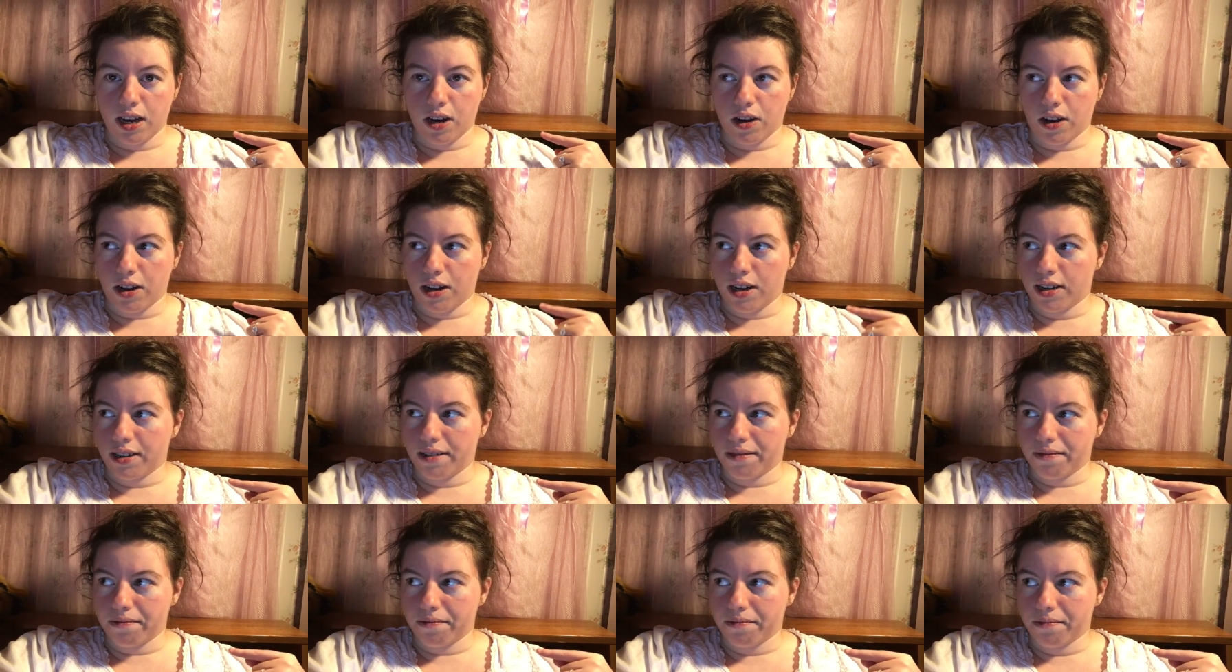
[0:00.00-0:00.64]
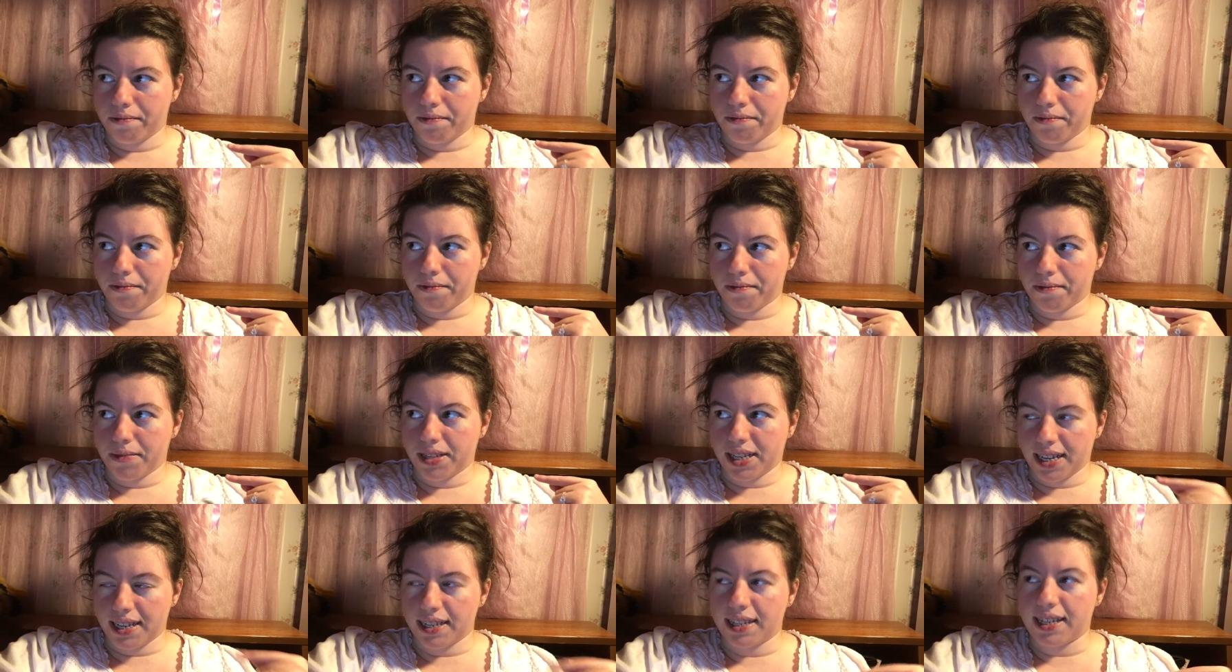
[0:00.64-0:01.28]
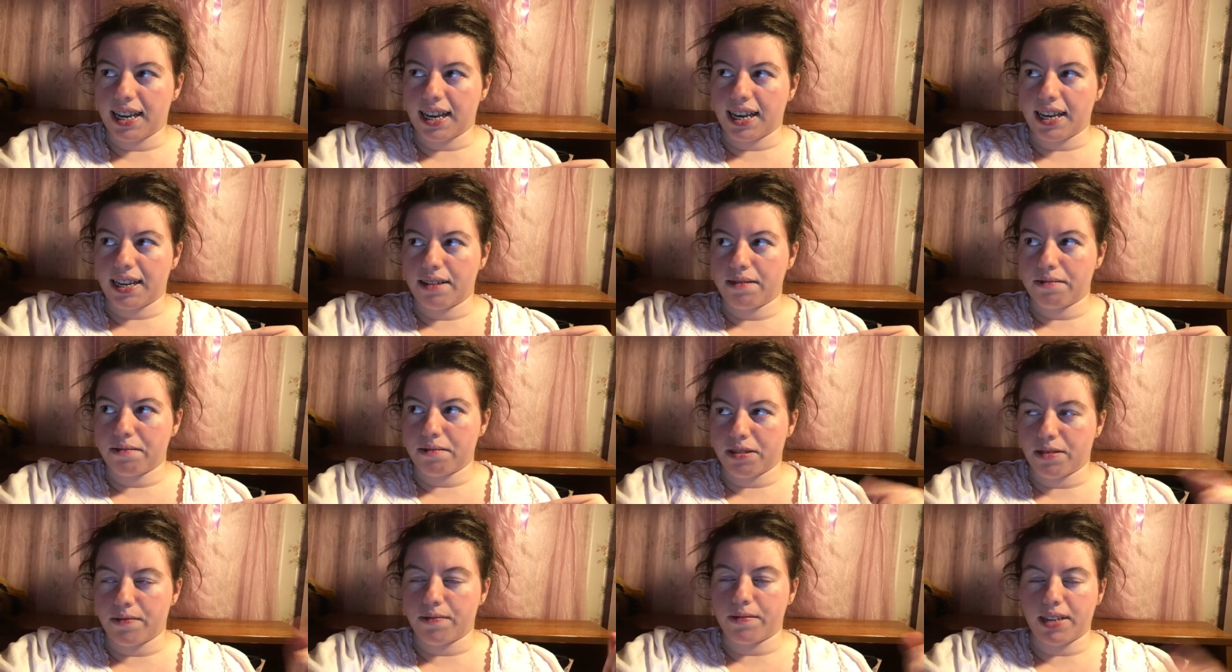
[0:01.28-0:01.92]
on Sunday,
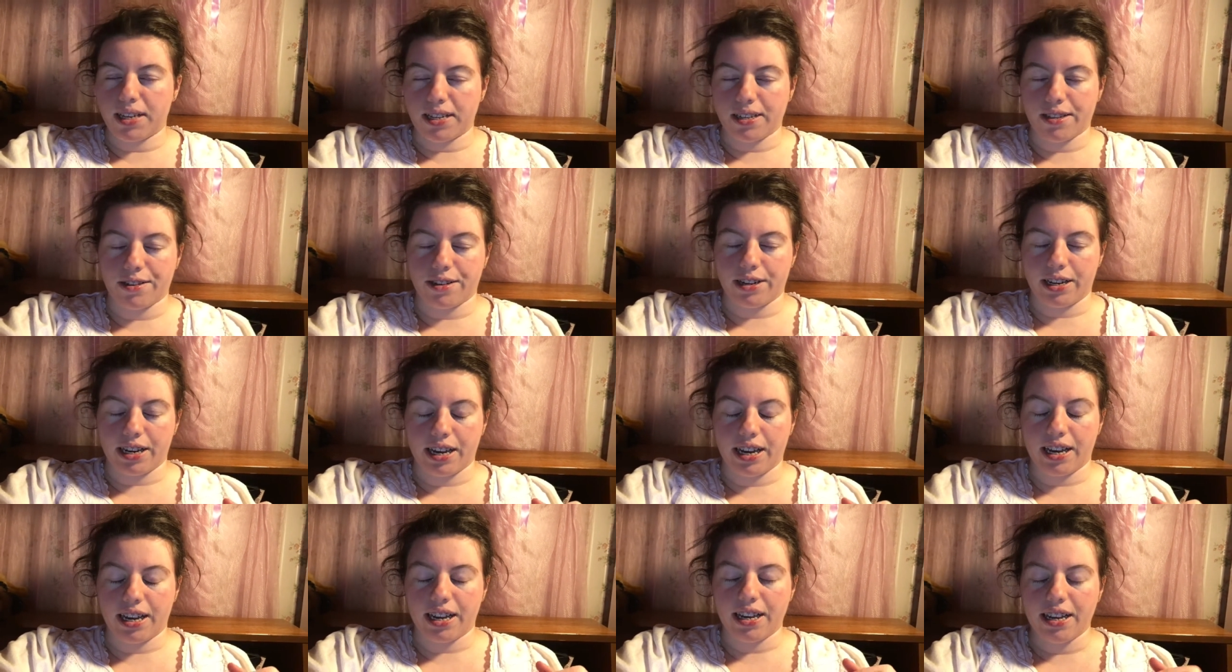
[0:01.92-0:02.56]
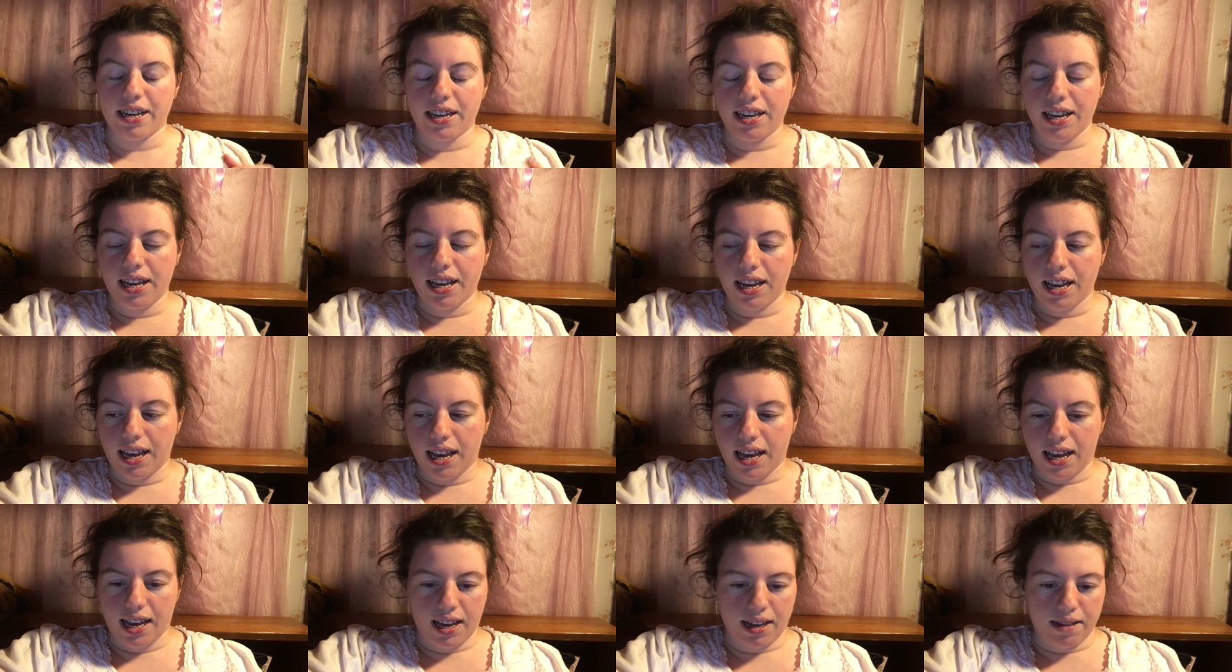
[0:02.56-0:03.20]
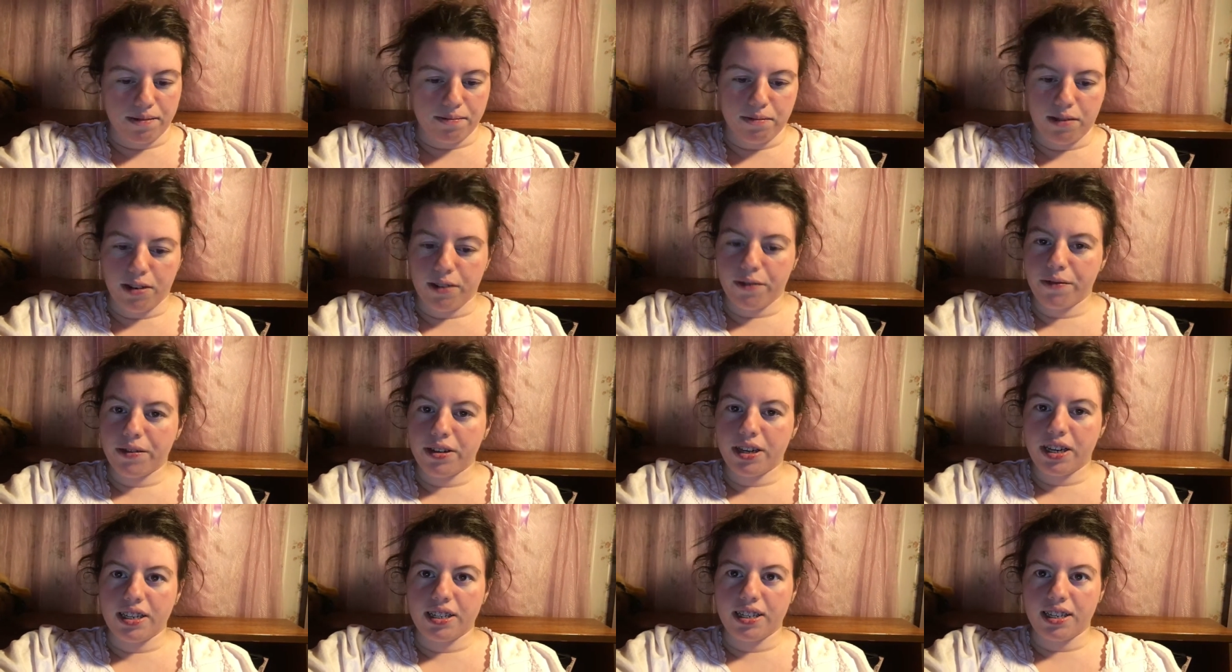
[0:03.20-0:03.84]
so yesterday. Uh, no
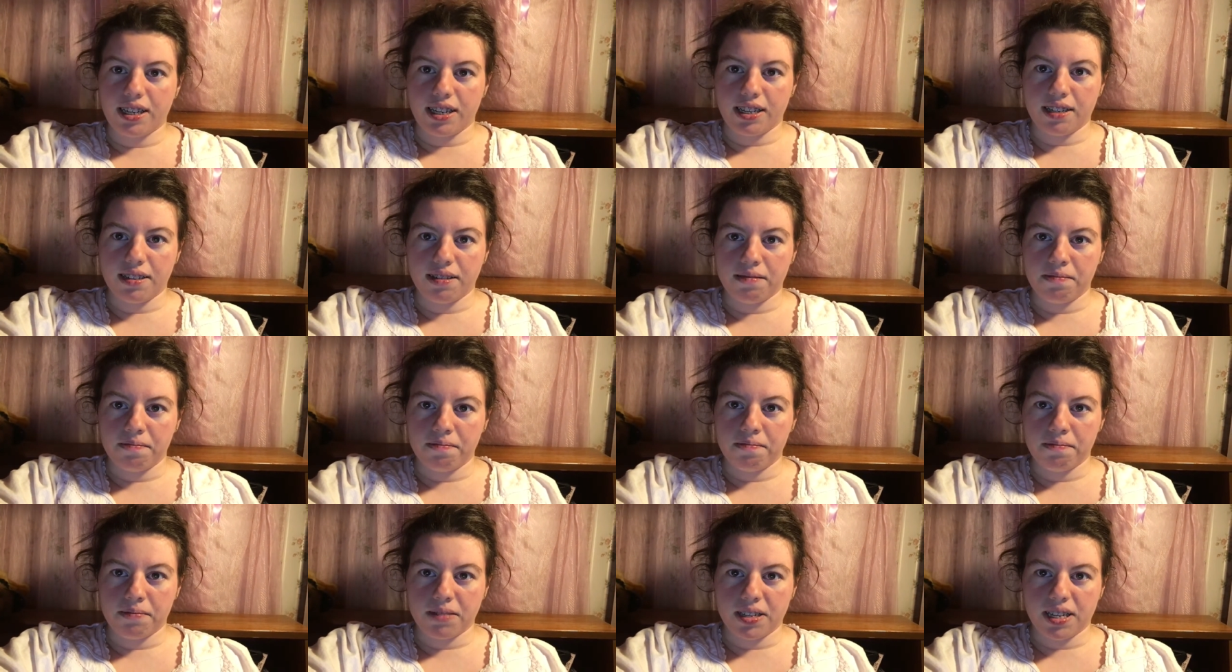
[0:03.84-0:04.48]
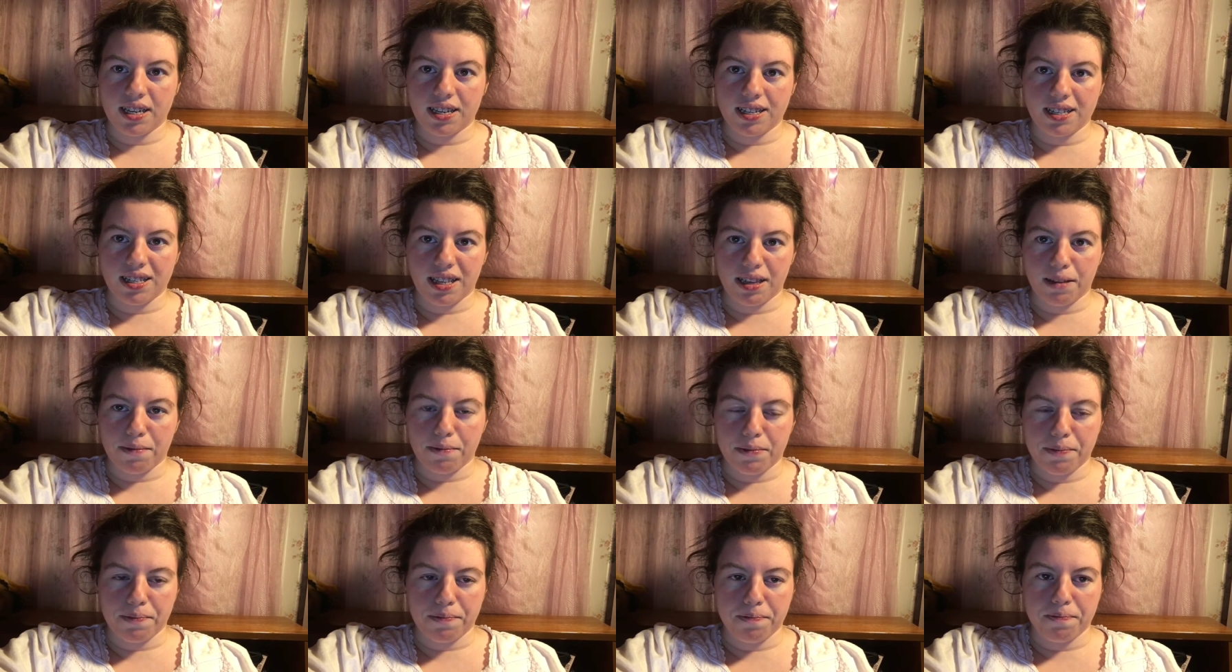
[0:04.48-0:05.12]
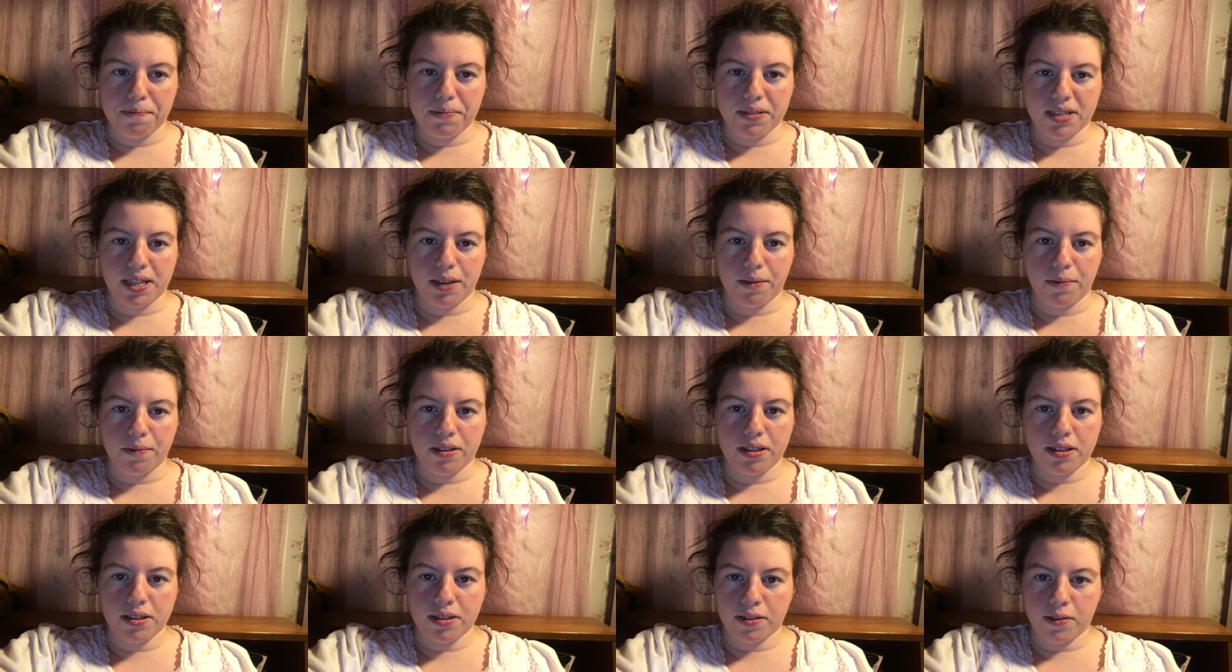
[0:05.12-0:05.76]
reading done because I've been busy
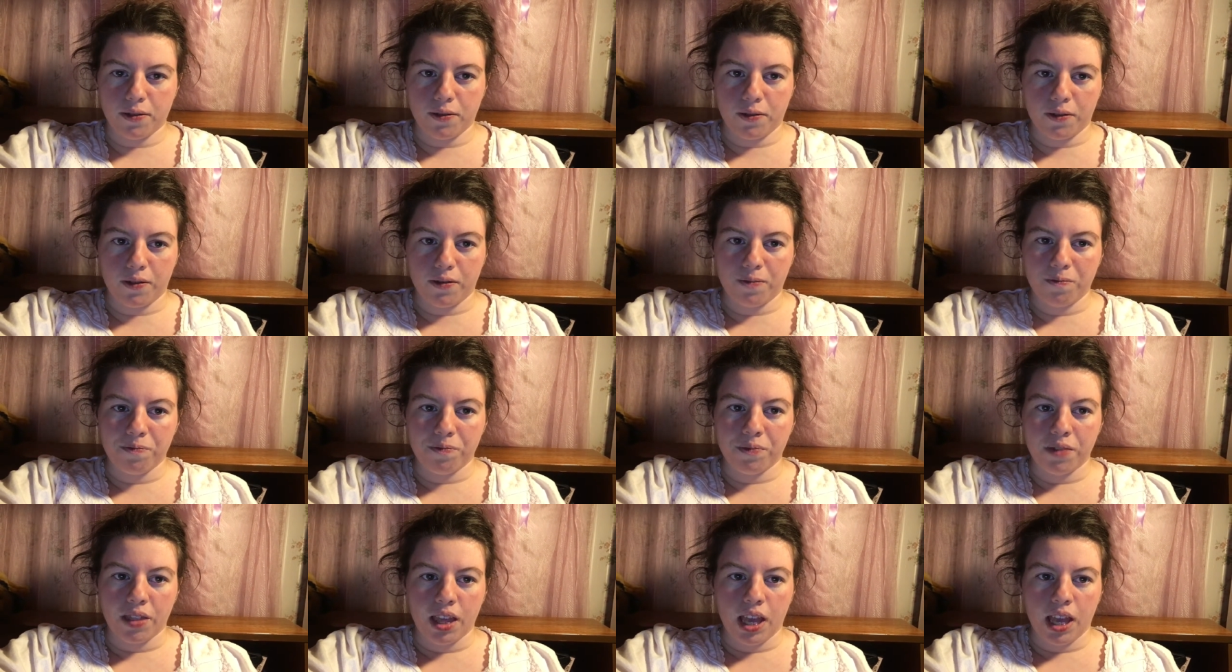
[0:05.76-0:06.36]
with school.